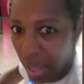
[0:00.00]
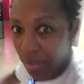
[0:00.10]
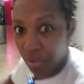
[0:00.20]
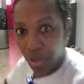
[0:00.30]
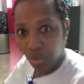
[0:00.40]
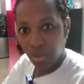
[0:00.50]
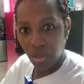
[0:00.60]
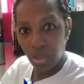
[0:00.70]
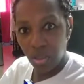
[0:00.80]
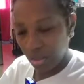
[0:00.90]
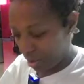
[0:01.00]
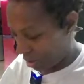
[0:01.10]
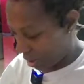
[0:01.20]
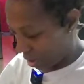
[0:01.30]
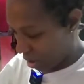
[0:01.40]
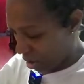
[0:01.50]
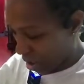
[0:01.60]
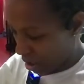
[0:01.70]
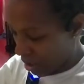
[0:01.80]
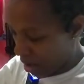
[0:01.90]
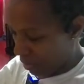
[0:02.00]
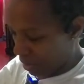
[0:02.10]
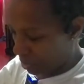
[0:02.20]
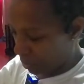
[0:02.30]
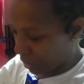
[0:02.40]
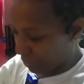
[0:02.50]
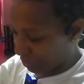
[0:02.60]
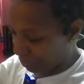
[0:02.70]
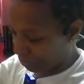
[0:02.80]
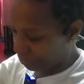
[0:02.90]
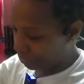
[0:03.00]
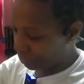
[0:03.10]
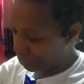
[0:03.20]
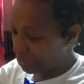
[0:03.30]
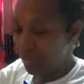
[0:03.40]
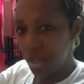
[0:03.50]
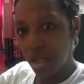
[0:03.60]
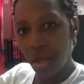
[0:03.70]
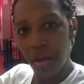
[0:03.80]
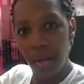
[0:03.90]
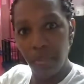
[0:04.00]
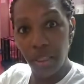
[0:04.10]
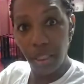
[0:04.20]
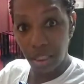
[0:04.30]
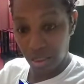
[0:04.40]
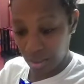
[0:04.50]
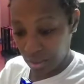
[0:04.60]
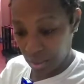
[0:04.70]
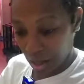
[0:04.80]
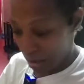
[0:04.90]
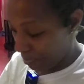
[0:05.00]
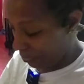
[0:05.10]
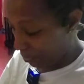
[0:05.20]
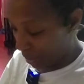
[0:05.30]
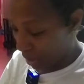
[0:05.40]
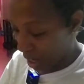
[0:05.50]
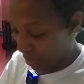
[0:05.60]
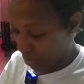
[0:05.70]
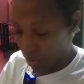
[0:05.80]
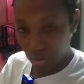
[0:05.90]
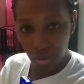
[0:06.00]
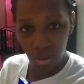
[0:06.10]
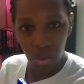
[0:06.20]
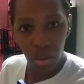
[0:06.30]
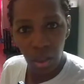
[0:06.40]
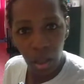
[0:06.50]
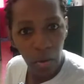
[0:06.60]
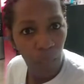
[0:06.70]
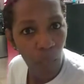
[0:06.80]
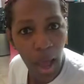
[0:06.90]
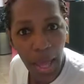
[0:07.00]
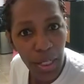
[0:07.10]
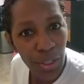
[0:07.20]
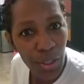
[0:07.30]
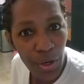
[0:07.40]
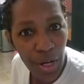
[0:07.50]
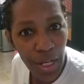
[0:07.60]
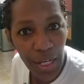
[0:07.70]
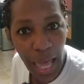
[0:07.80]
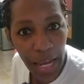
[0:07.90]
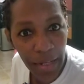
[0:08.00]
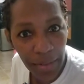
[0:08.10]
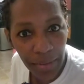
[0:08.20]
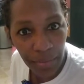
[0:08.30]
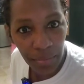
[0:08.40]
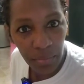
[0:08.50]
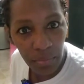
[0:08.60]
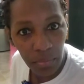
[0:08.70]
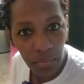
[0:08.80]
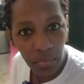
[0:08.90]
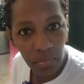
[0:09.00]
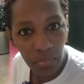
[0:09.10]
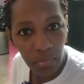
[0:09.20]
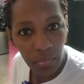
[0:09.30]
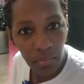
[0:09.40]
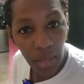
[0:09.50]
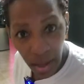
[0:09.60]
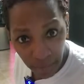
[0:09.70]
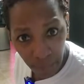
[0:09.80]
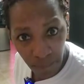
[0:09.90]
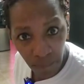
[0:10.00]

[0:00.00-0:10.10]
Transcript: I know that this is sticky. Y'all, guess what? Now that I'm looking at this camera, why I didn't turn that light on? Huh?